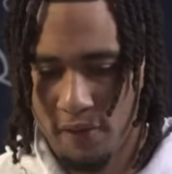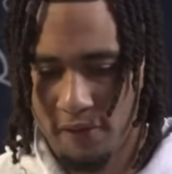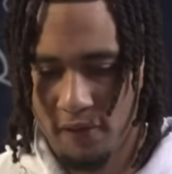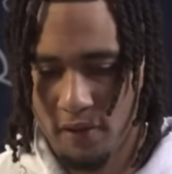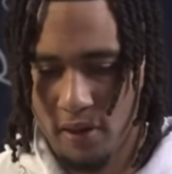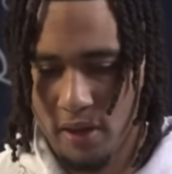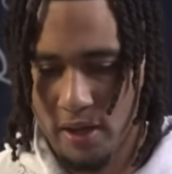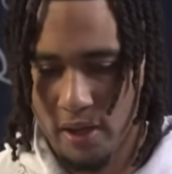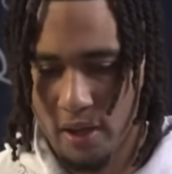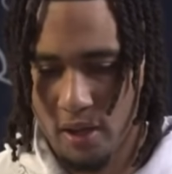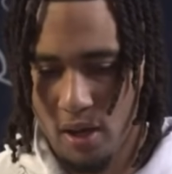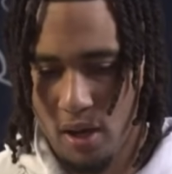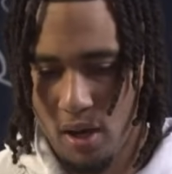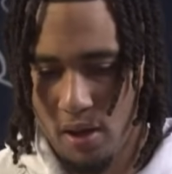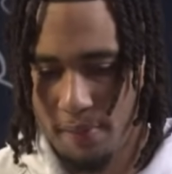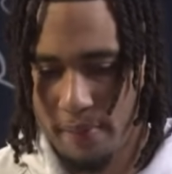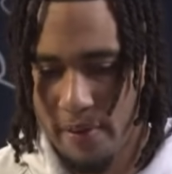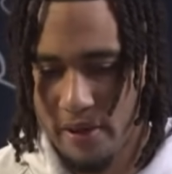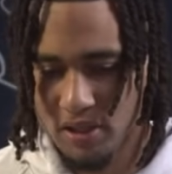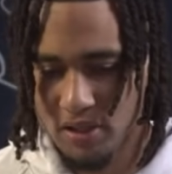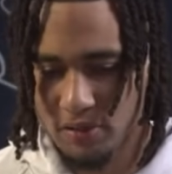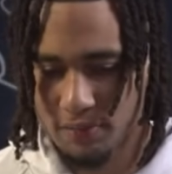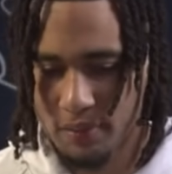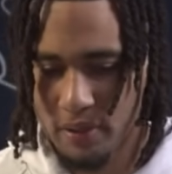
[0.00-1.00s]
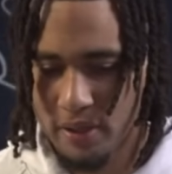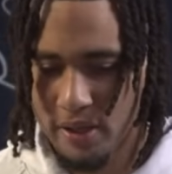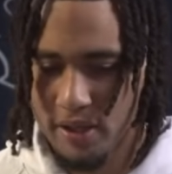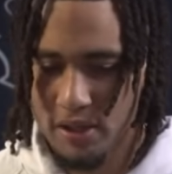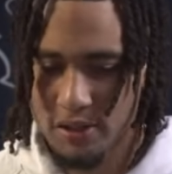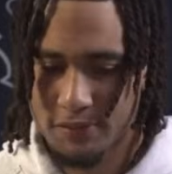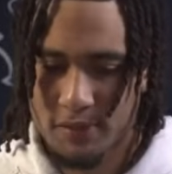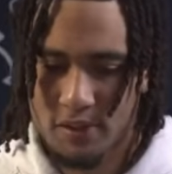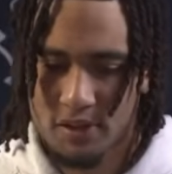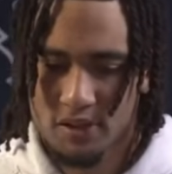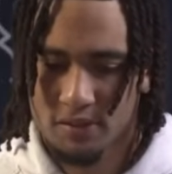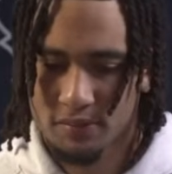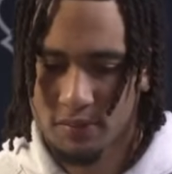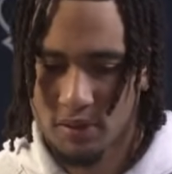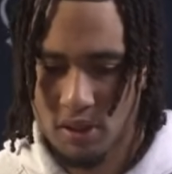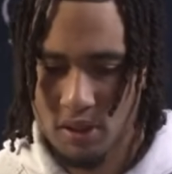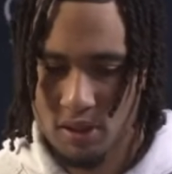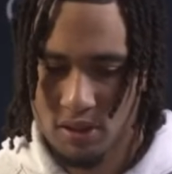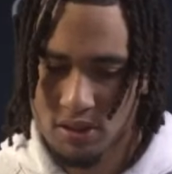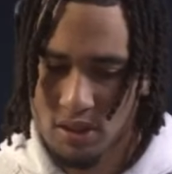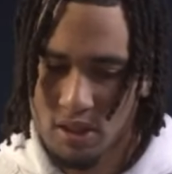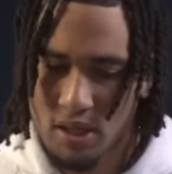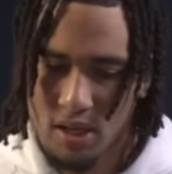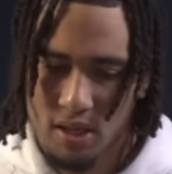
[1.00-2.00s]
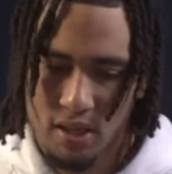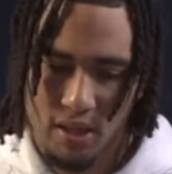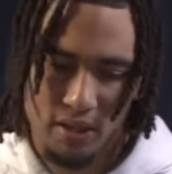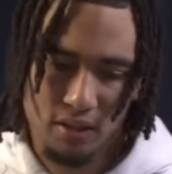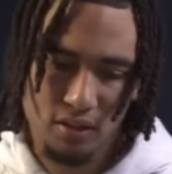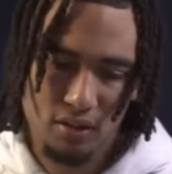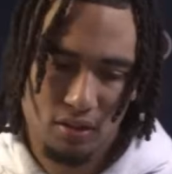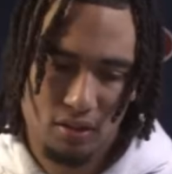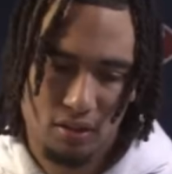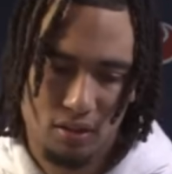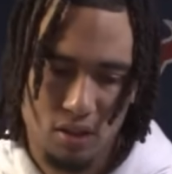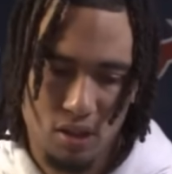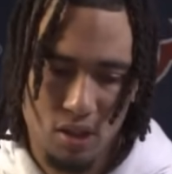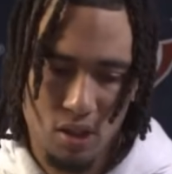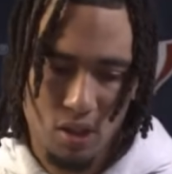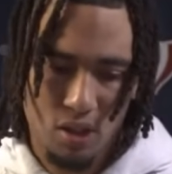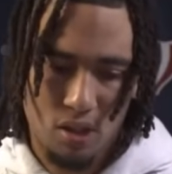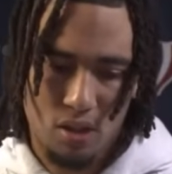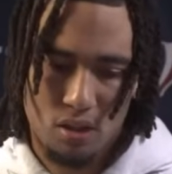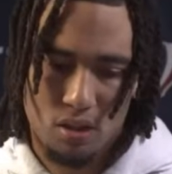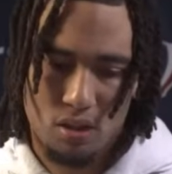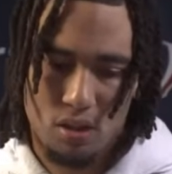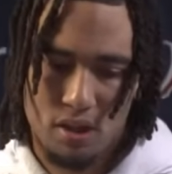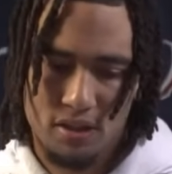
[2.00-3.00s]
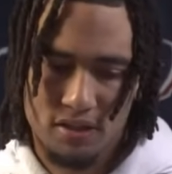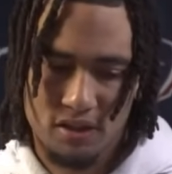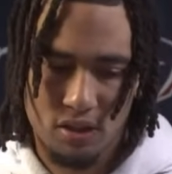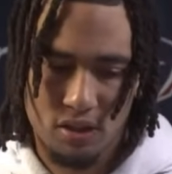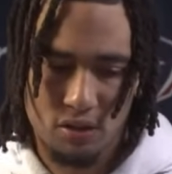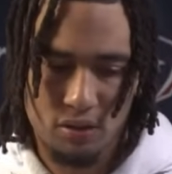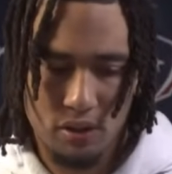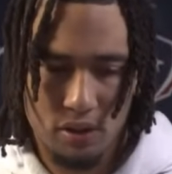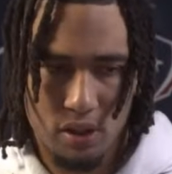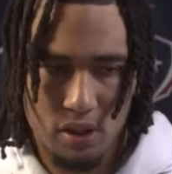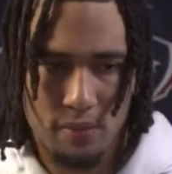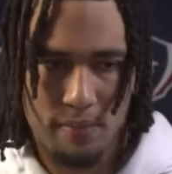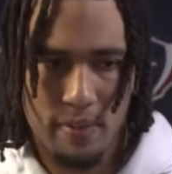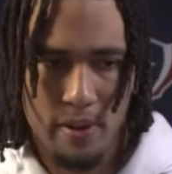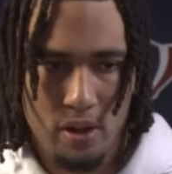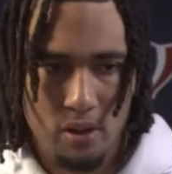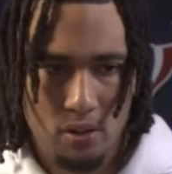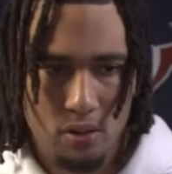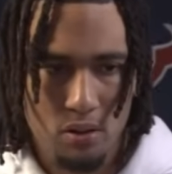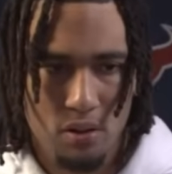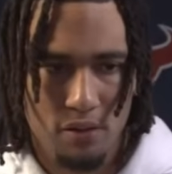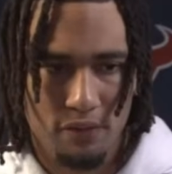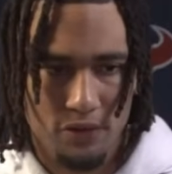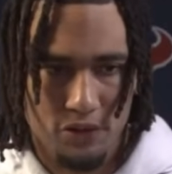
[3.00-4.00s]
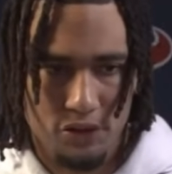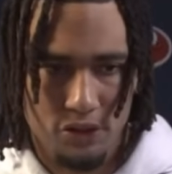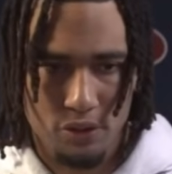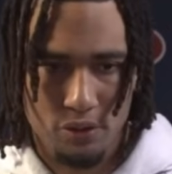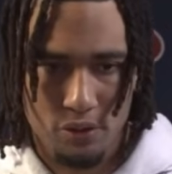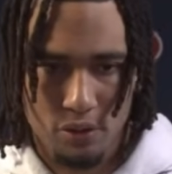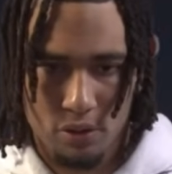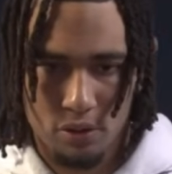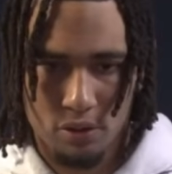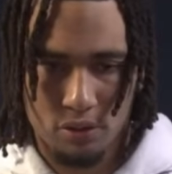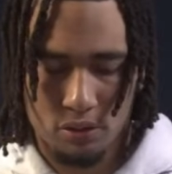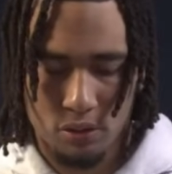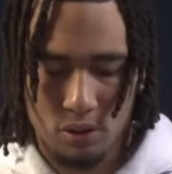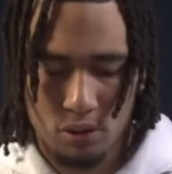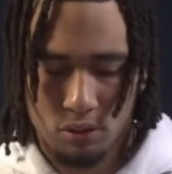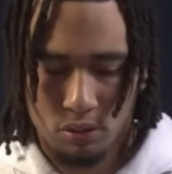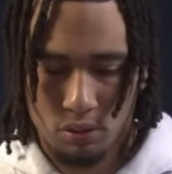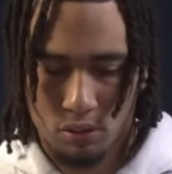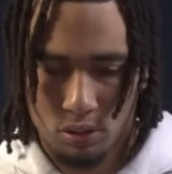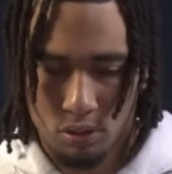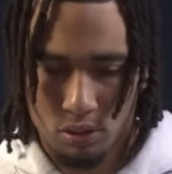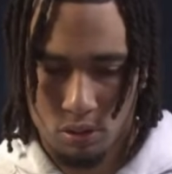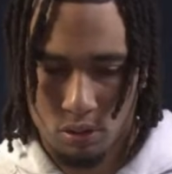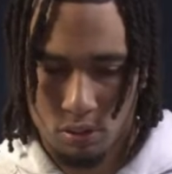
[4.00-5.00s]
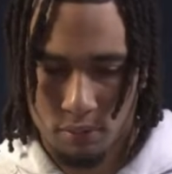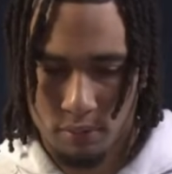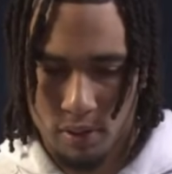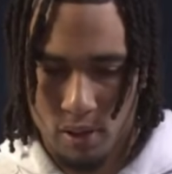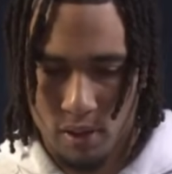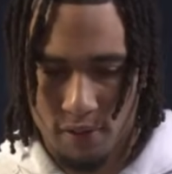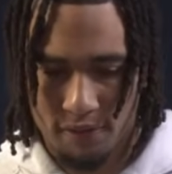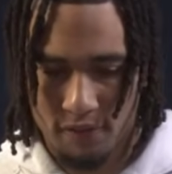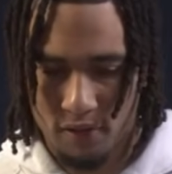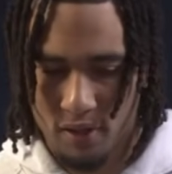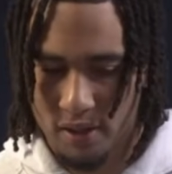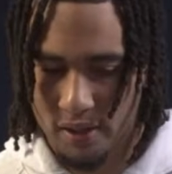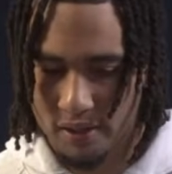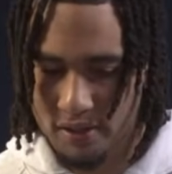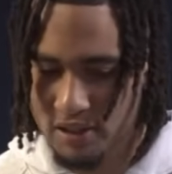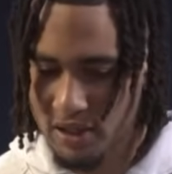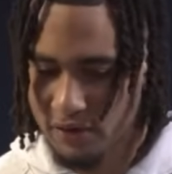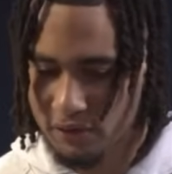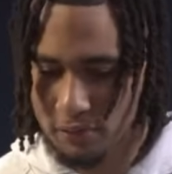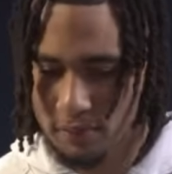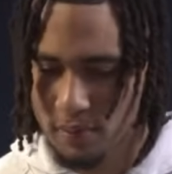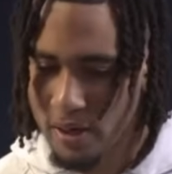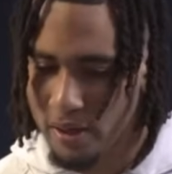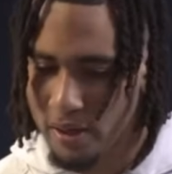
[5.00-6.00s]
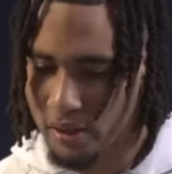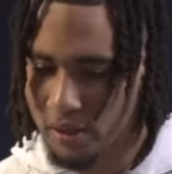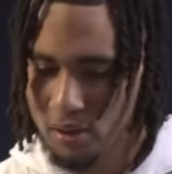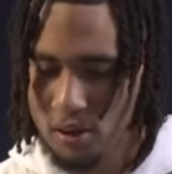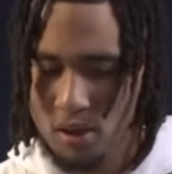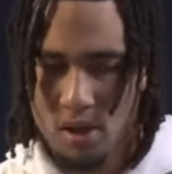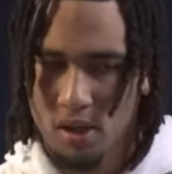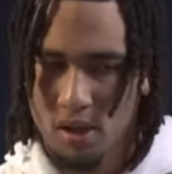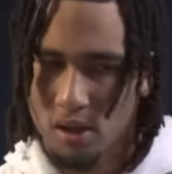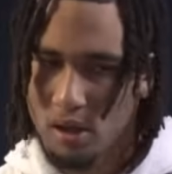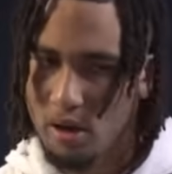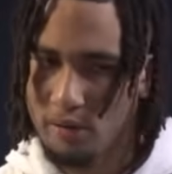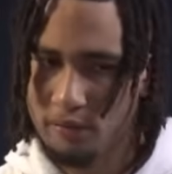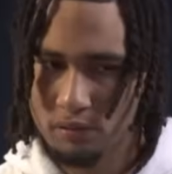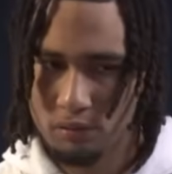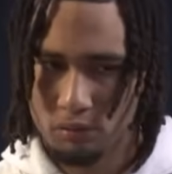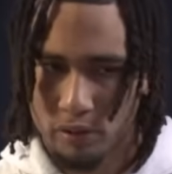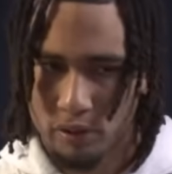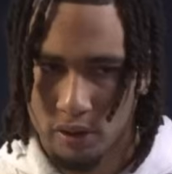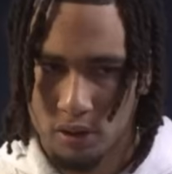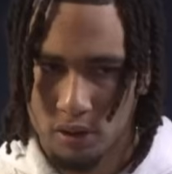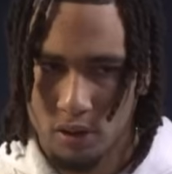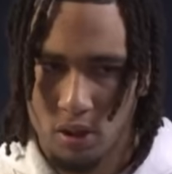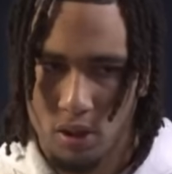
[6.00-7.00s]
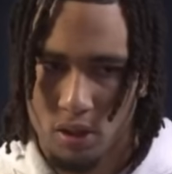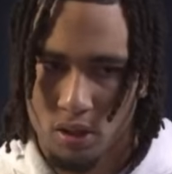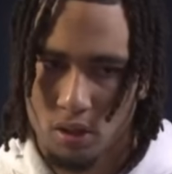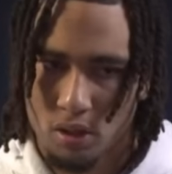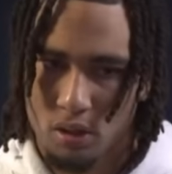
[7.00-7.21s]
feel like I make some plays, but it's some things that I still need to get better on for sure, you know. And I feel like it's everybody every week.